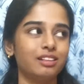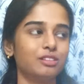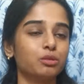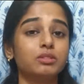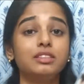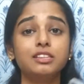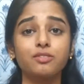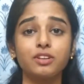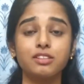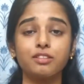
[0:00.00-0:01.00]
So this
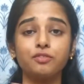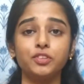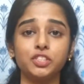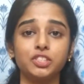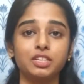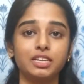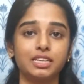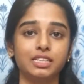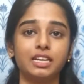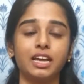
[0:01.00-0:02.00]
one is the facial
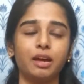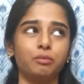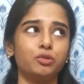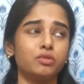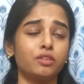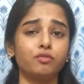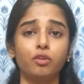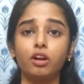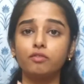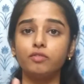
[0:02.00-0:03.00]
kit that I am using
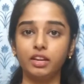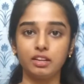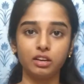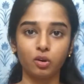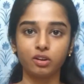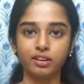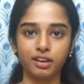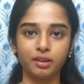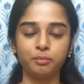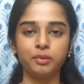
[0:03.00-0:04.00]
for a very long
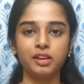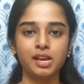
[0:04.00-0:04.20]
time,